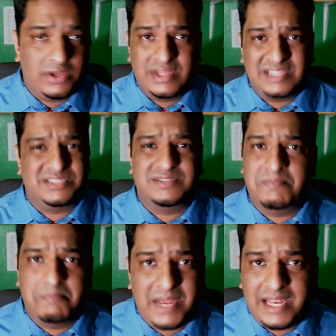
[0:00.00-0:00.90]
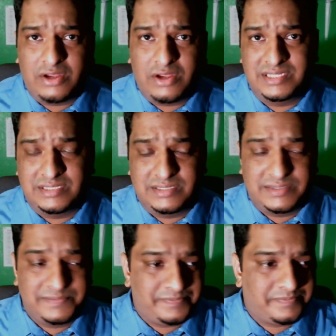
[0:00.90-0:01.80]
There's many conditions,
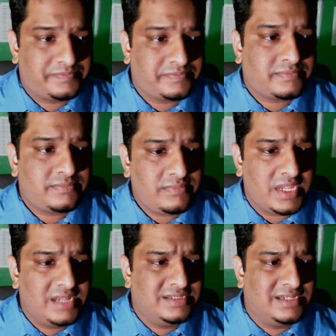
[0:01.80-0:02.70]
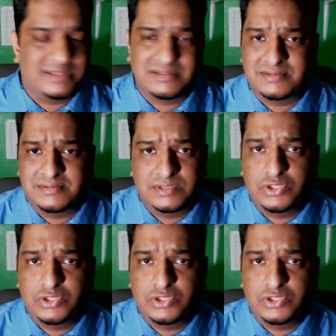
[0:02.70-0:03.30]
certain